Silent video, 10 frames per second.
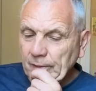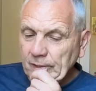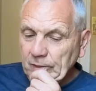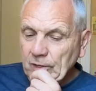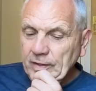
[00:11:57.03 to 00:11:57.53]

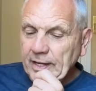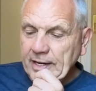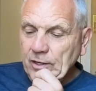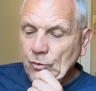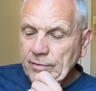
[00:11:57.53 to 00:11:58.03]
I'm kind of
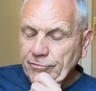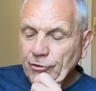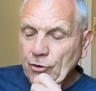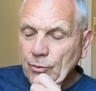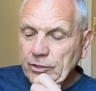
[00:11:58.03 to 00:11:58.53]
getting going
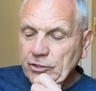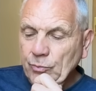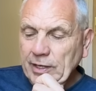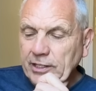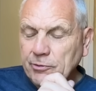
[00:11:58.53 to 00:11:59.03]
forward. You're
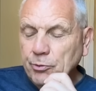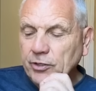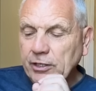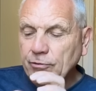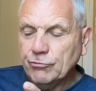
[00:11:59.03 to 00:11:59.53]
willing to put
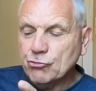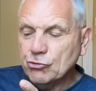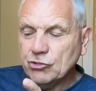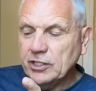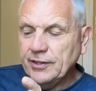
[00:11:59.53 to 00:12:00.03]
enough
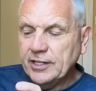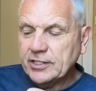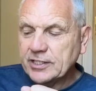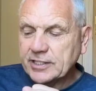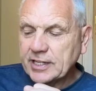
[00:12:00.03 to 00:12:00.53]
trust in
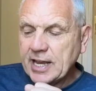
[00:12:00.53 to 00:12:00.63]
this